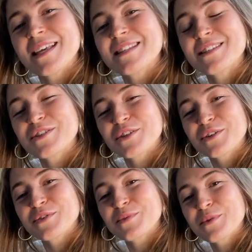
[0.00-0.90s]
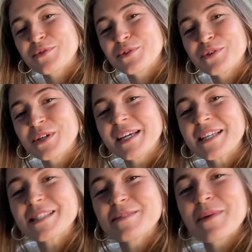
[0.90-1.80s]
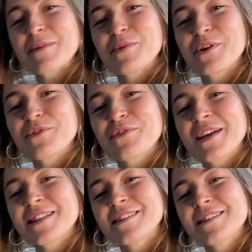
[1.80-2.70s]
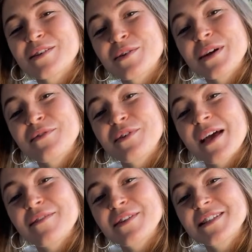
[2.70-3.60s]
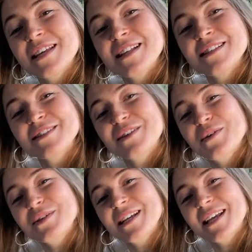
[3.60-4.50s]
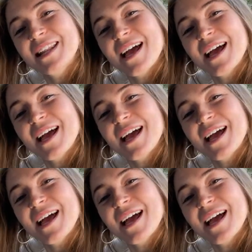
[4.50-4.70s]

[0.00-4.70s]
It's the short film of Yul Nuris, my boyfriend. So if you have the chance, go check it